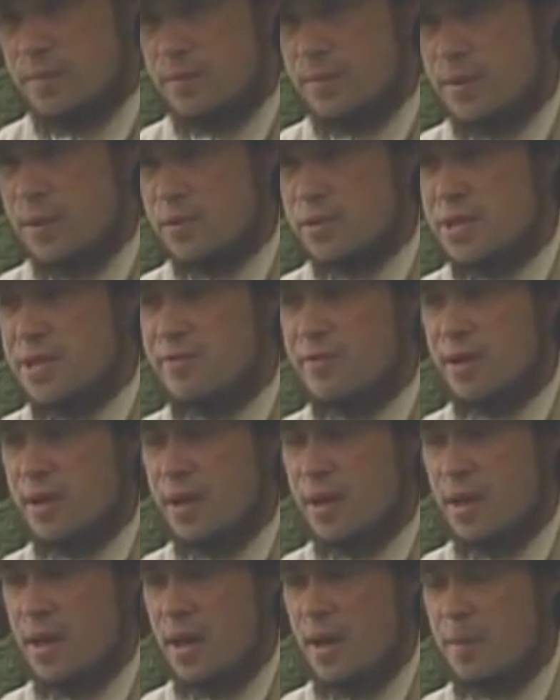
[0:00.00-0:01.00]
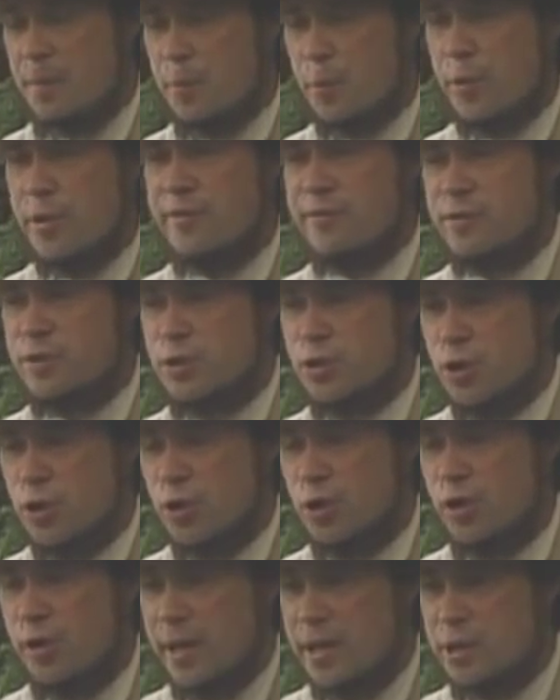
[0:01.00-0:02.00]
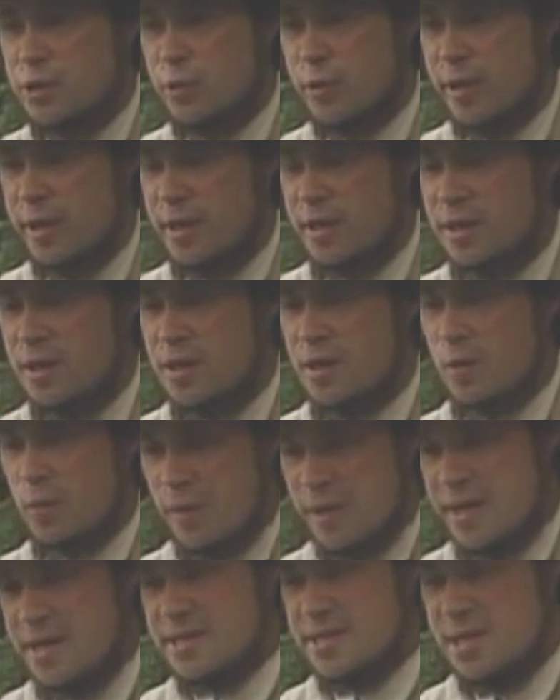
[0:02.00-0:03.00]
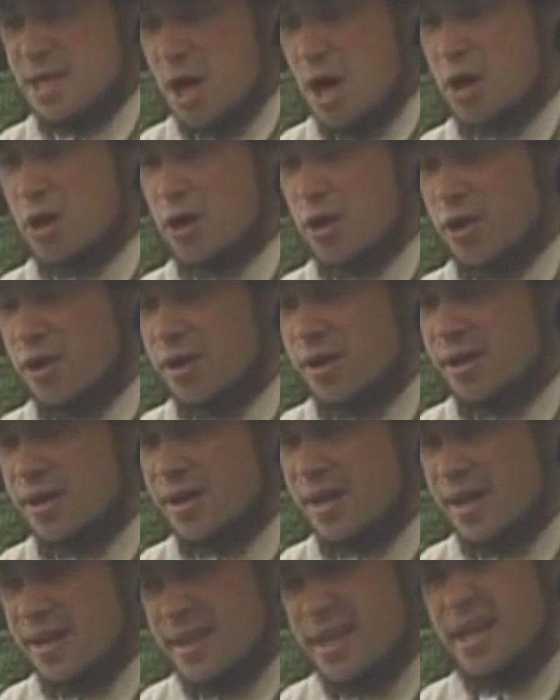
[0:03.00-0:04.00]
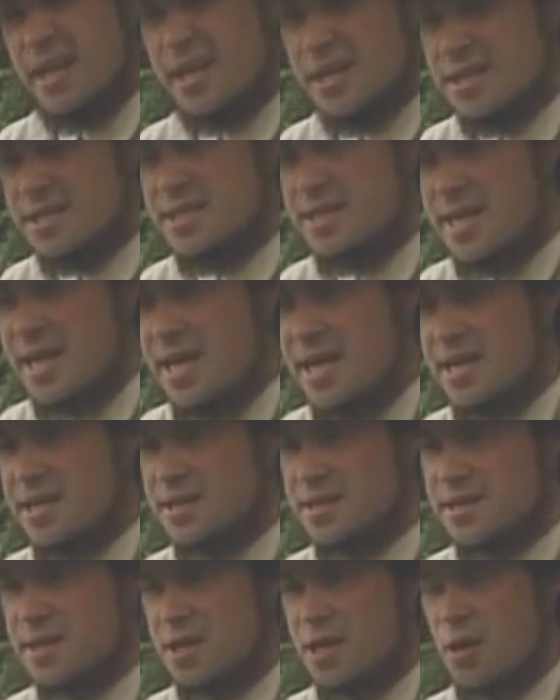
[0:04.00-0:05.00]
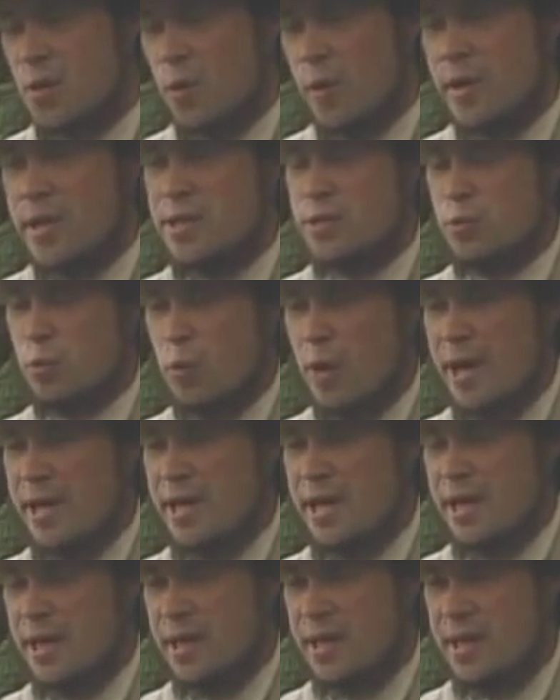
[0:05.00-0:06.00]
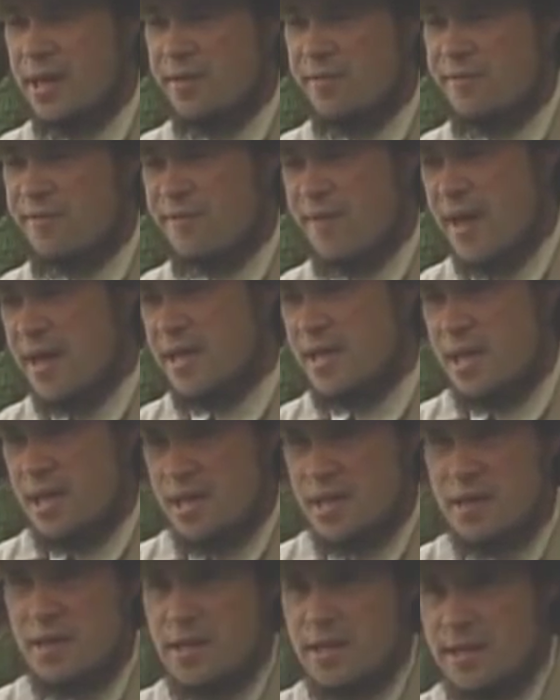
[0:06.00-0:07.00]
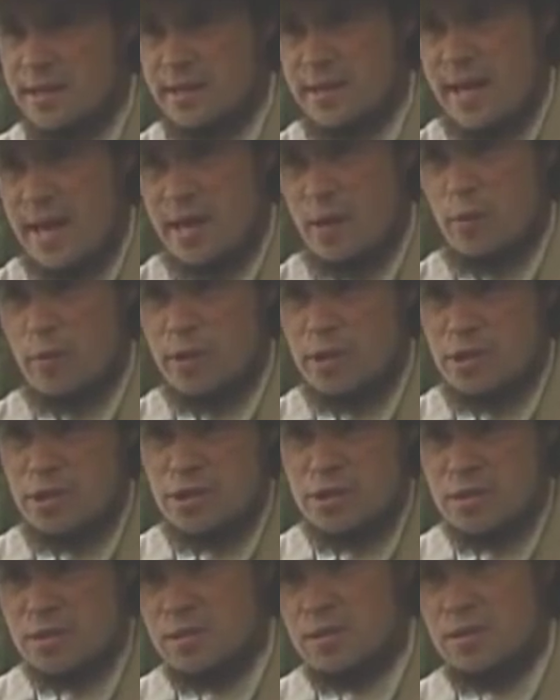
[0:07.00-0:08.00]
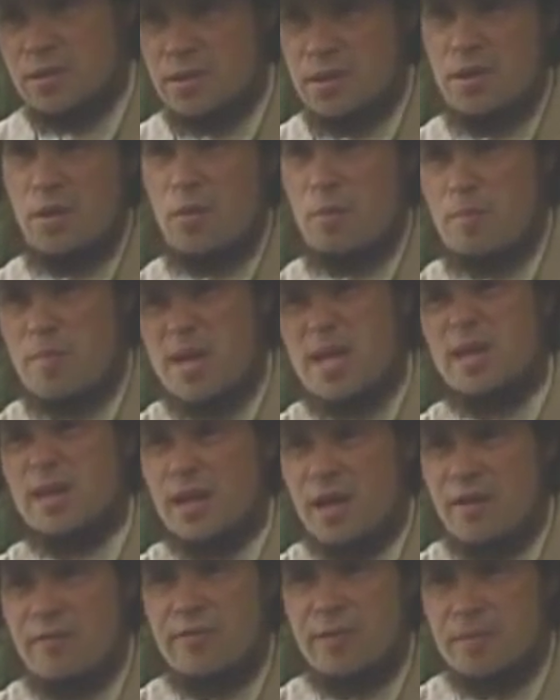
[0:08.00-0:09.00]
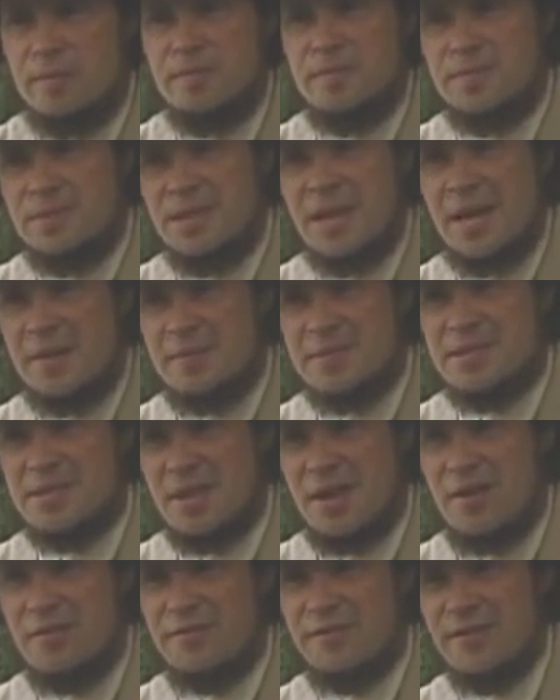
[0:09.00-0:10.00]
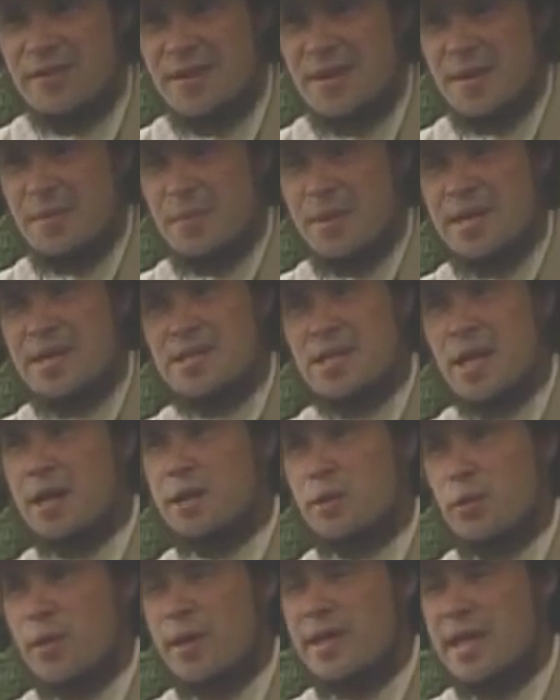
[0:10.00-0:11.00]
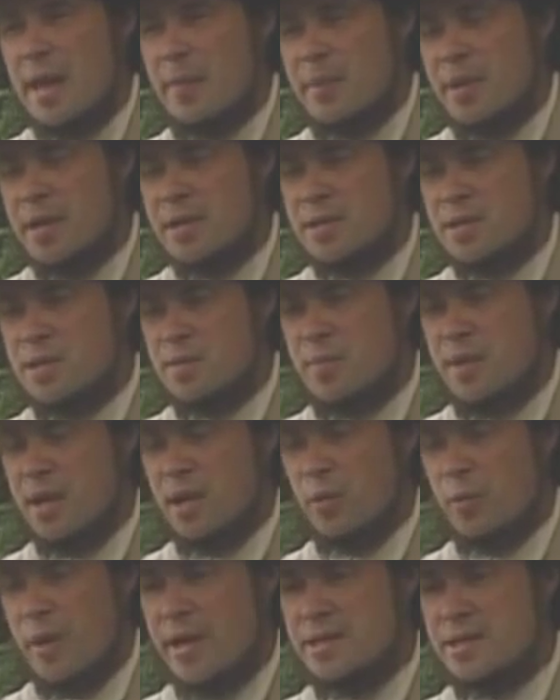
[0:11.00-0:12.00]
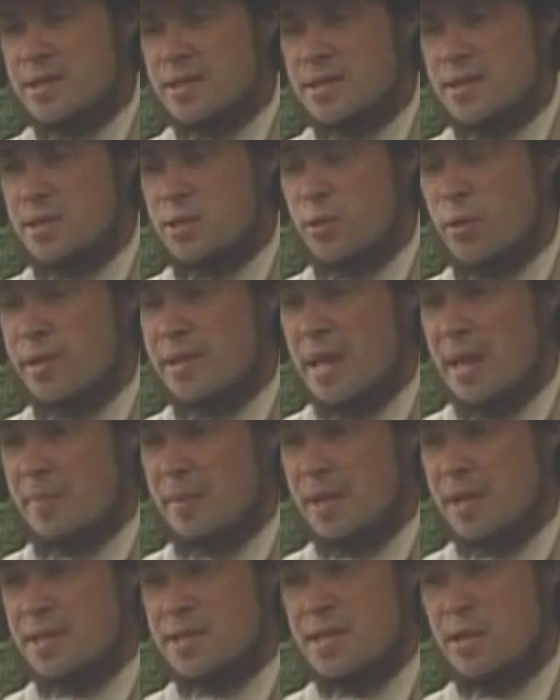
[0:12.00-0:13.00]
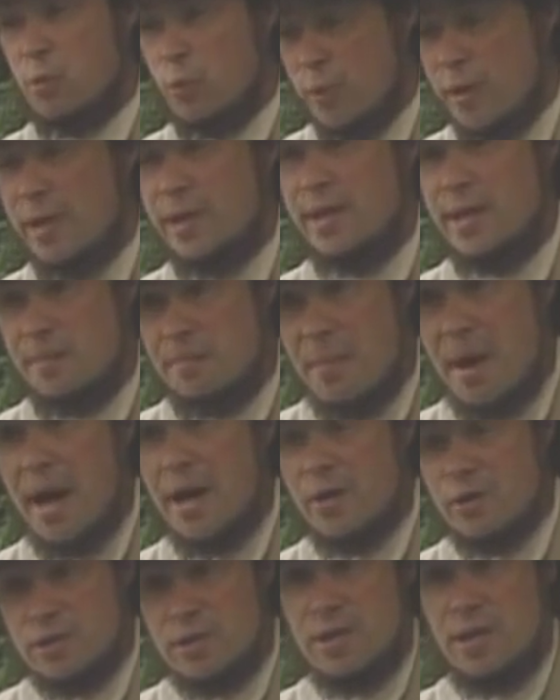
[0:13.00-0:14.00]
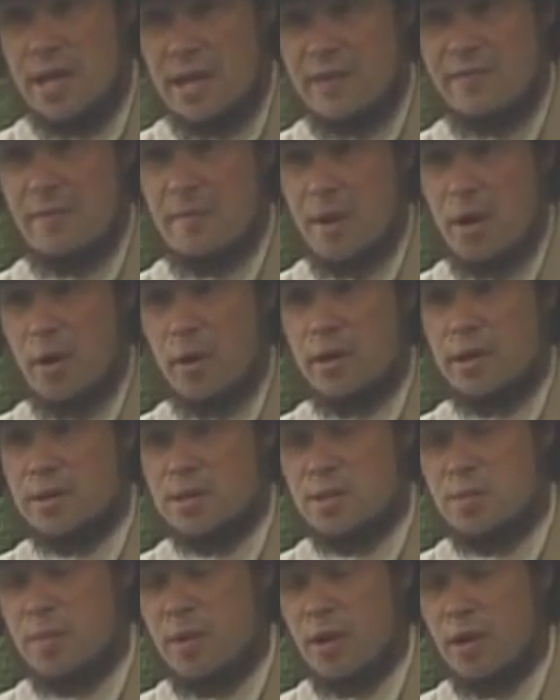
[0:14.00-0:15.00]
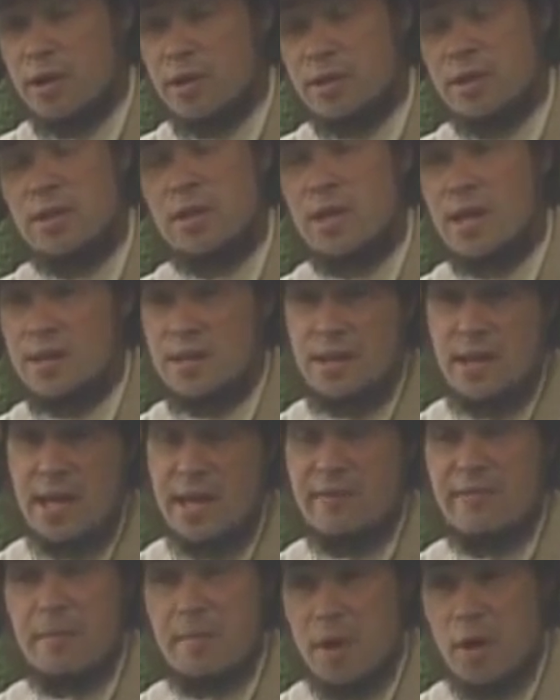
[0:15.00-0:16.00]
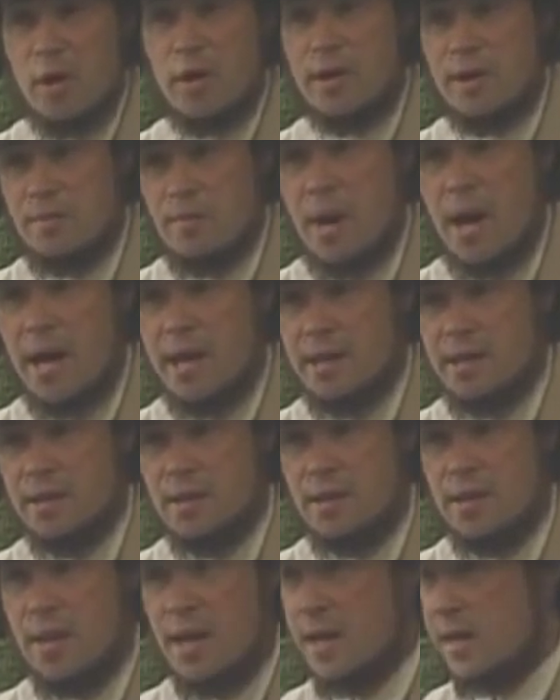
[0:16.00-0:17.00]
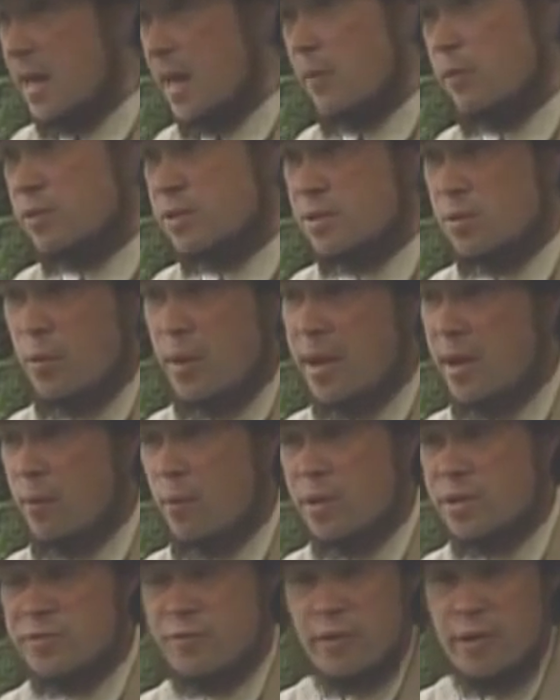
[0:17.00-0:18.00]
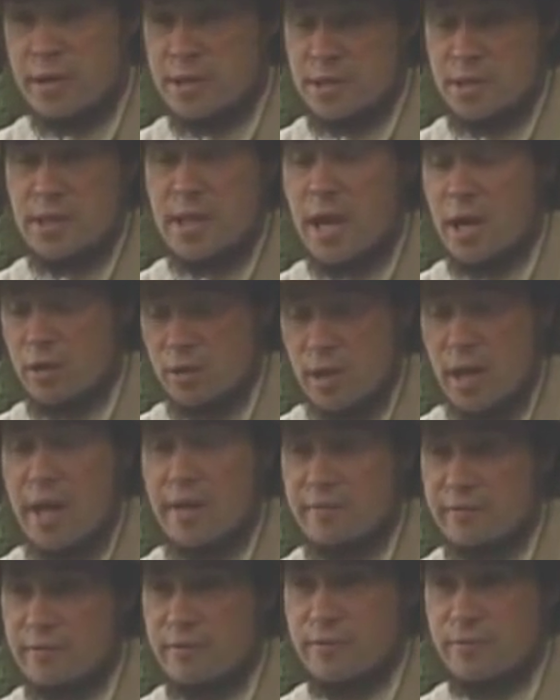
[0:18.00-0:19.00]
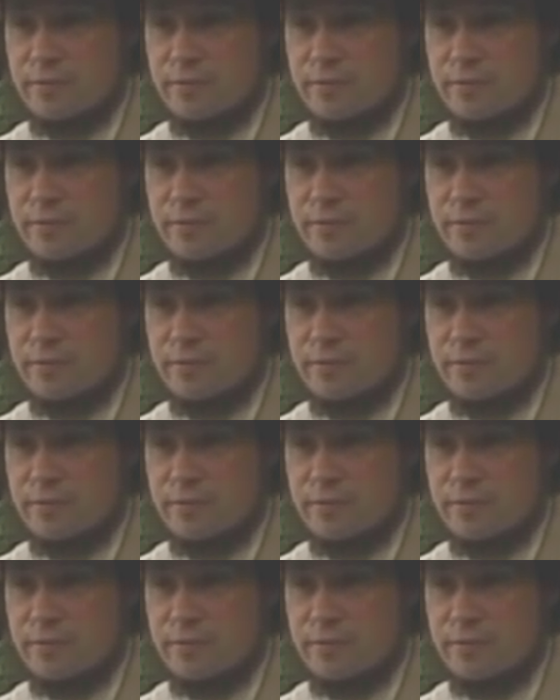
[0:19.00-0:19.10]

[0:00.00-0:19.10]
There's even a brief journal entry when he's younger, I think in his teens, where he's writing in fake Indian language, you know, me love 'em type stuff. But he's not doing that because he's being a racist. He's doing that because he really admires the Native American spirit and the Native American mind. And that was the way it was for his entire life.